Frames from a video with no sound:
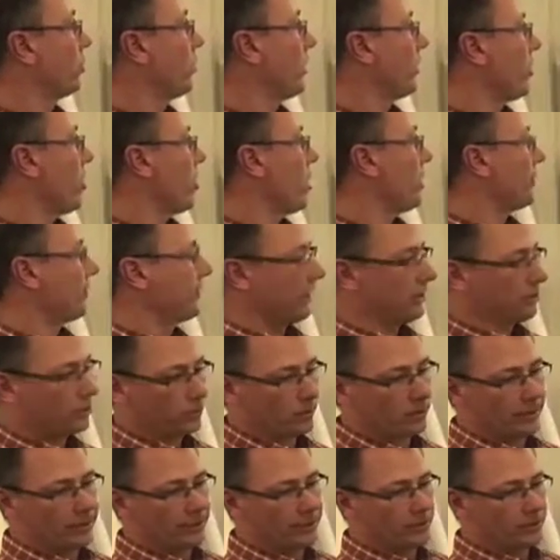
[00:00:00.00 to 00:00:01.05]
runoff, that's
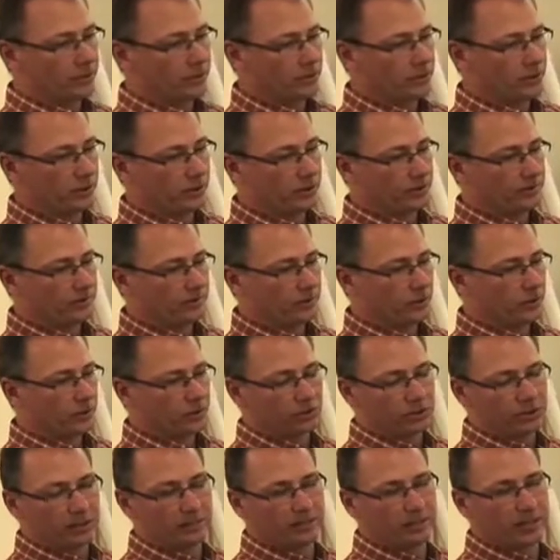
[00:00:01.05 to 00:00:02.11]
related to the
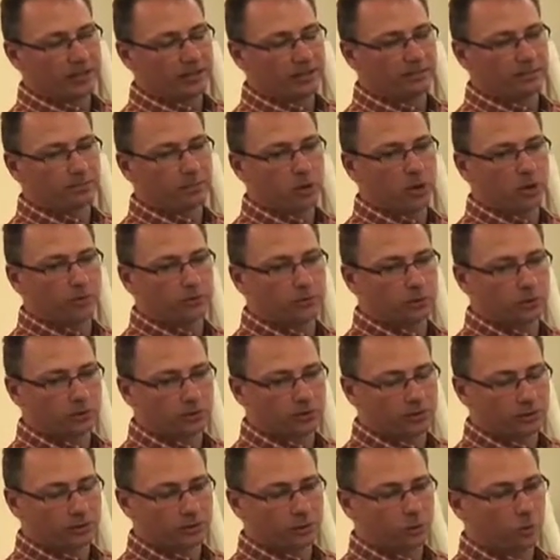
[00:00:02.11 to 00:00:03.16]
same kind of problems
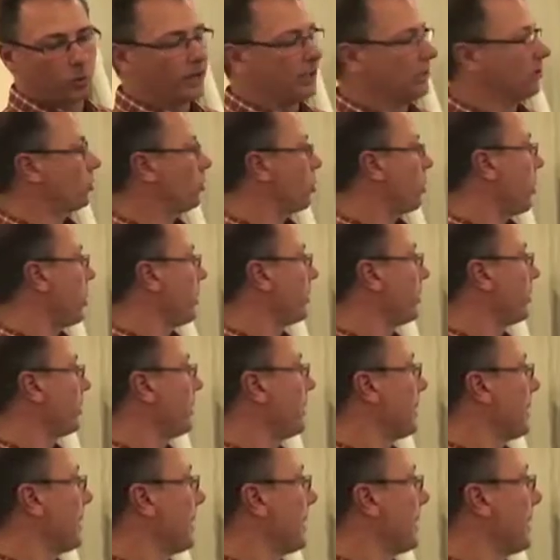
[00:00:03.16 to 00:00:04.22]
with the wastewater.
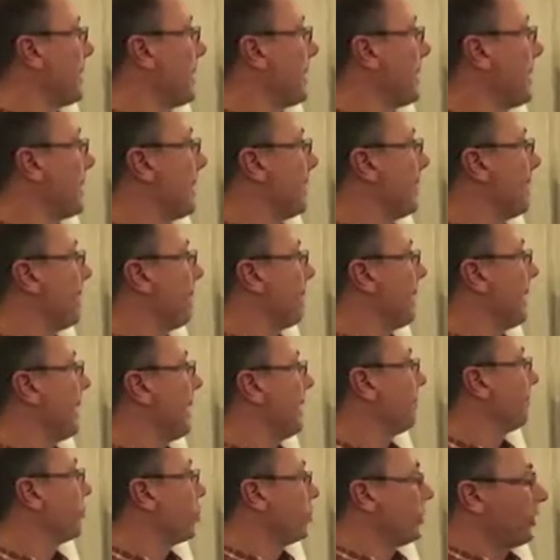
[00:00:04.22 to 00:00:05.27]

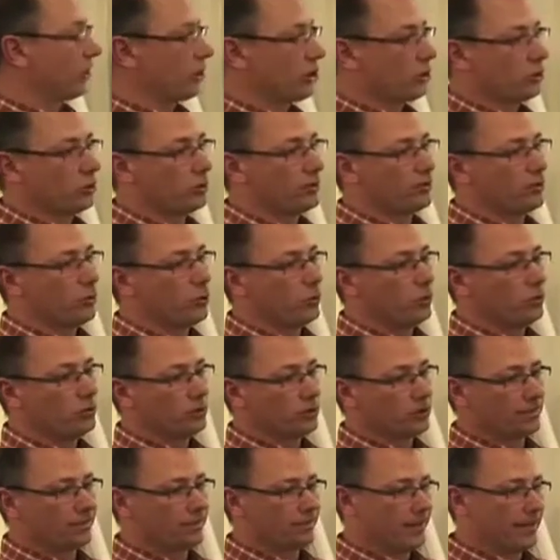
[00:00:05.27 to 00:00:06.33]
Traditional
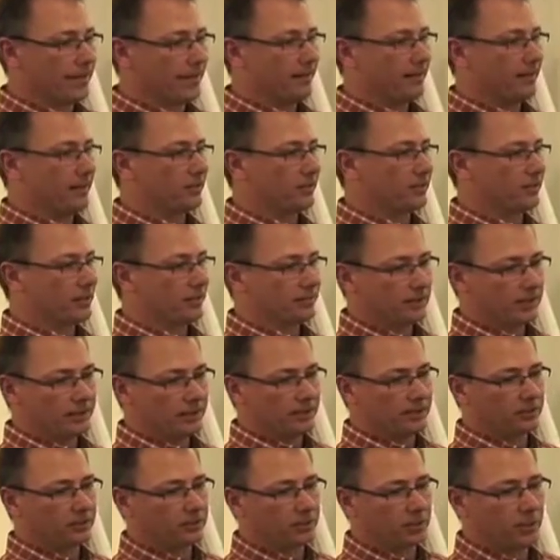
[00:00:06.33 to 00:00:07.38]
foods, that's something
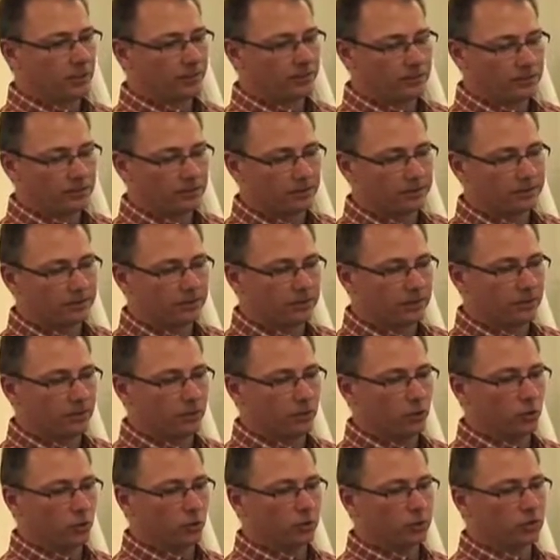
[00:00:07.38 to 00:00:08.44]
that's often in the
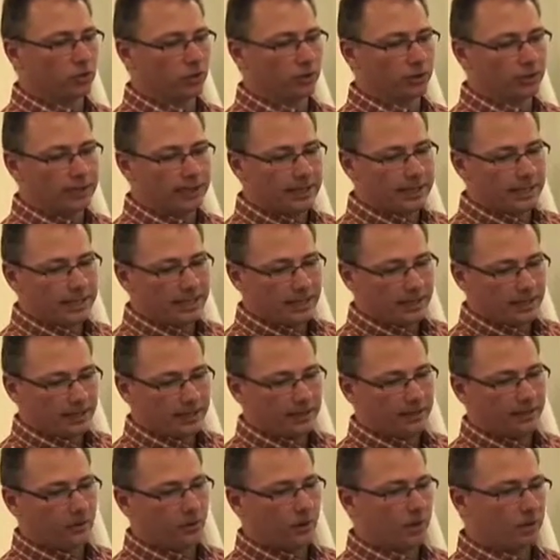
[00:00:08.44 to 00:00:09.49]
news, or
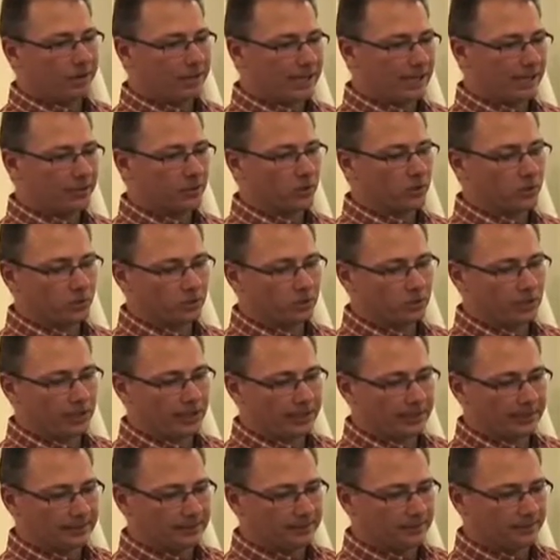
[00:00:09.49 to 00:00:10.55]
there are chemicals
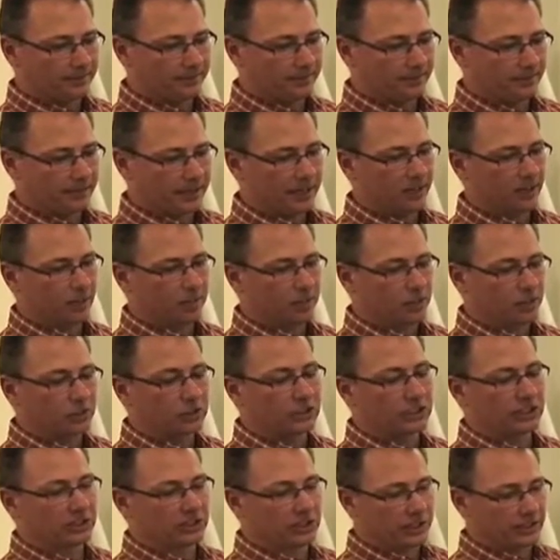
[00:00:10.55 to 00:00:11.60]
that are
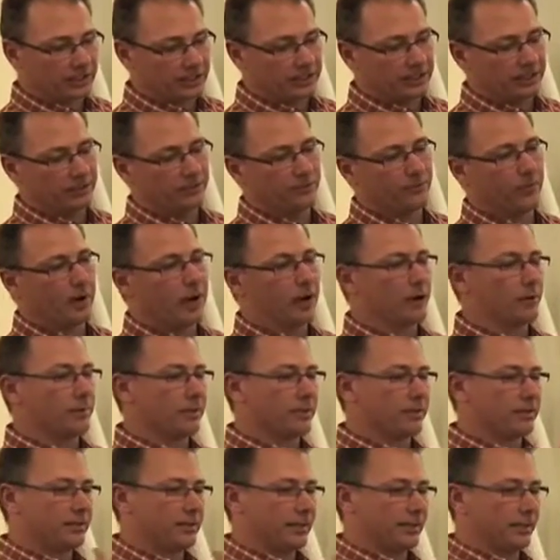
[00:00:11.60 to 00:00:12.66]
persistent in the
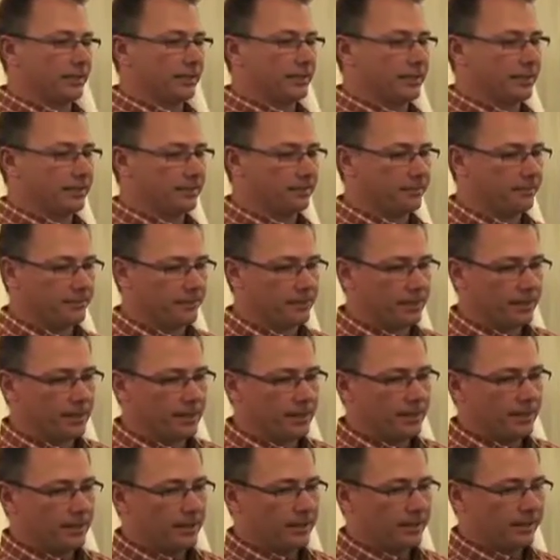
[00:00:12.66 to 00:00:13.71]
environment, and
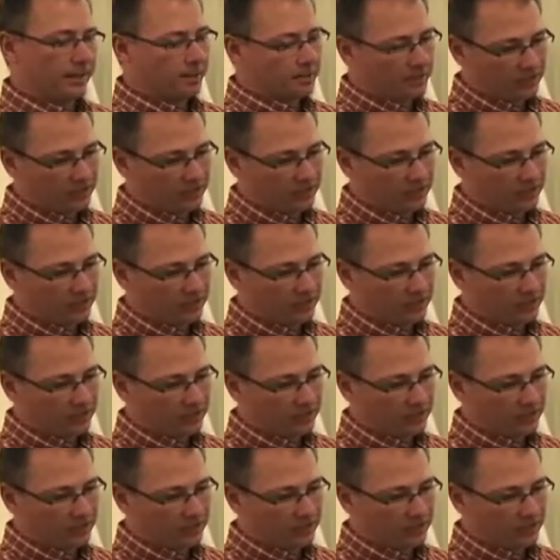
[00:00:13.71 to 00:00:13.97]
like